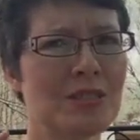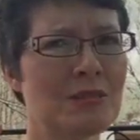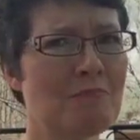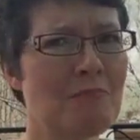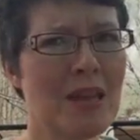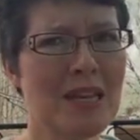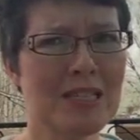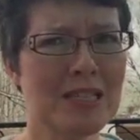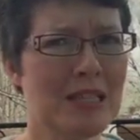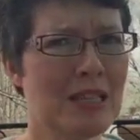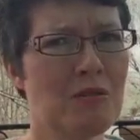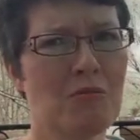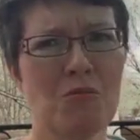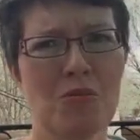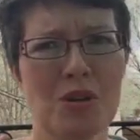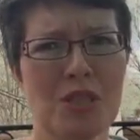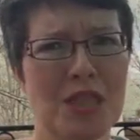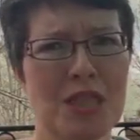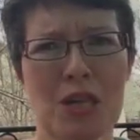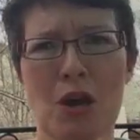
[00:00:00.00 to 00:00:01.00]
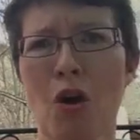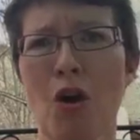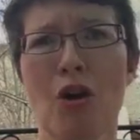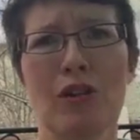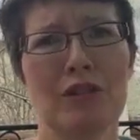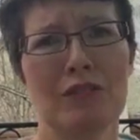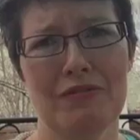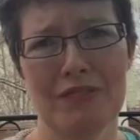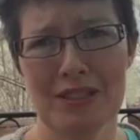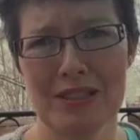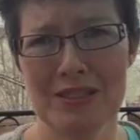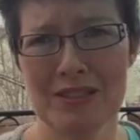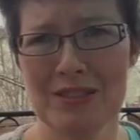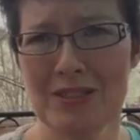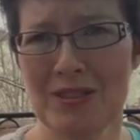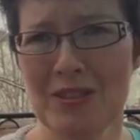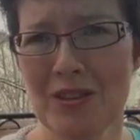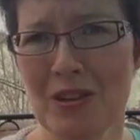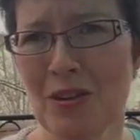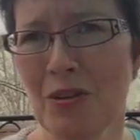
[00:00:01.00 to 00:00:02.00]
messing with all of
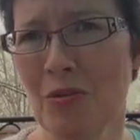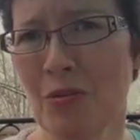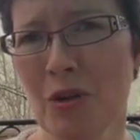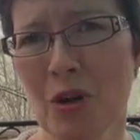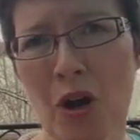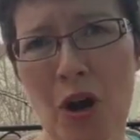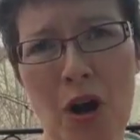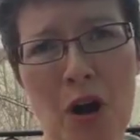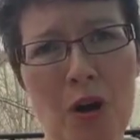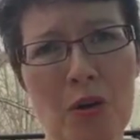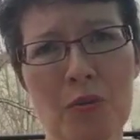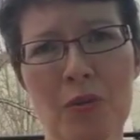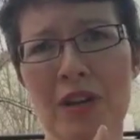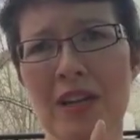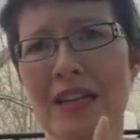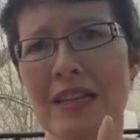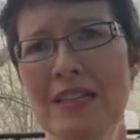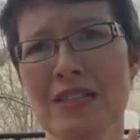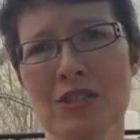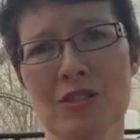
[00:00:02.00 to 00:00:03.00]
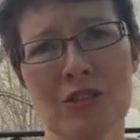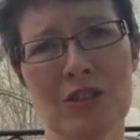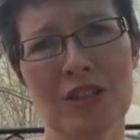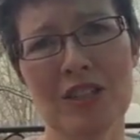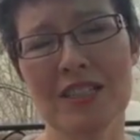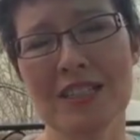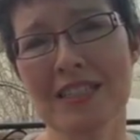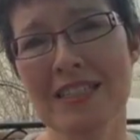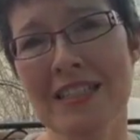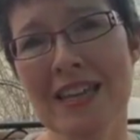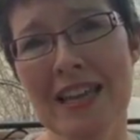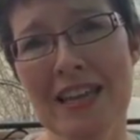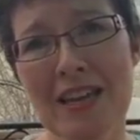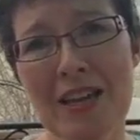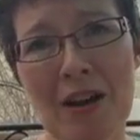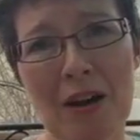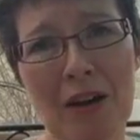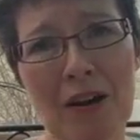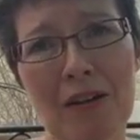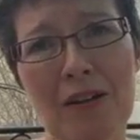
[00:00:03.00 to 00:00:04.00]
us. You know, we're already starting to
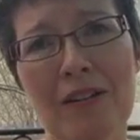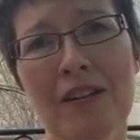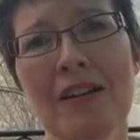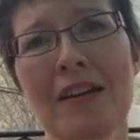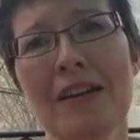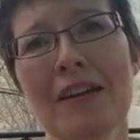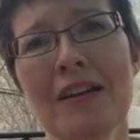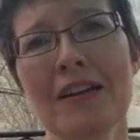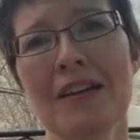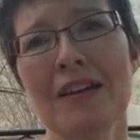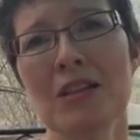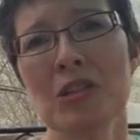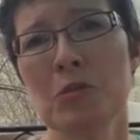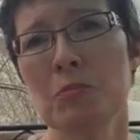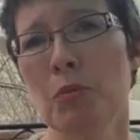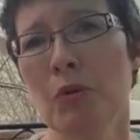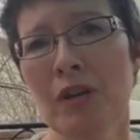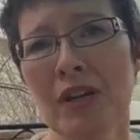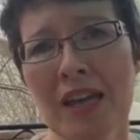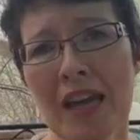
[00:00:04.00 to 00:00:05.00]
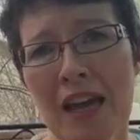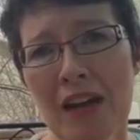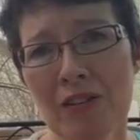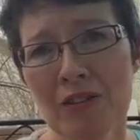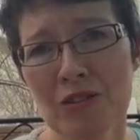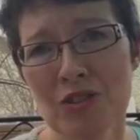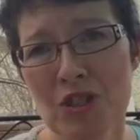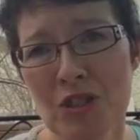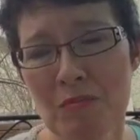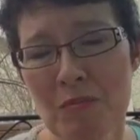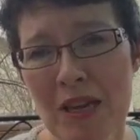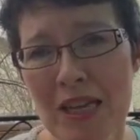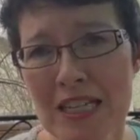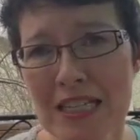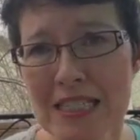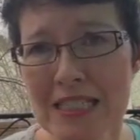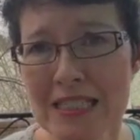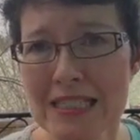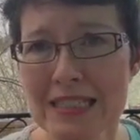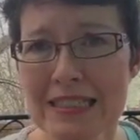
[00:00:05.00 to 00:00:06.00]
take our spring allergy
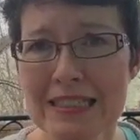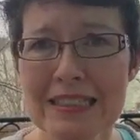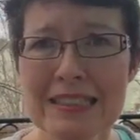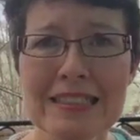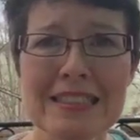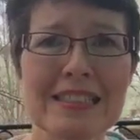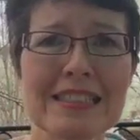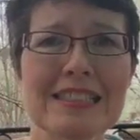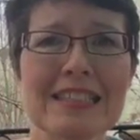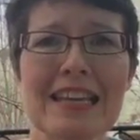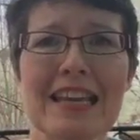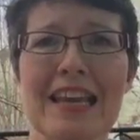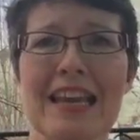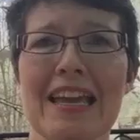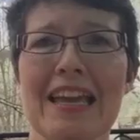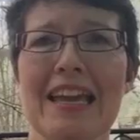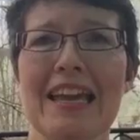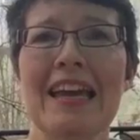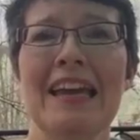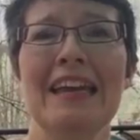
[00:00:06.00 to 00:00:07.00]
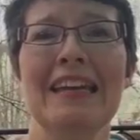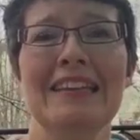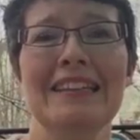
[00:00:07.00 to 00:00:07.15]
medicines, and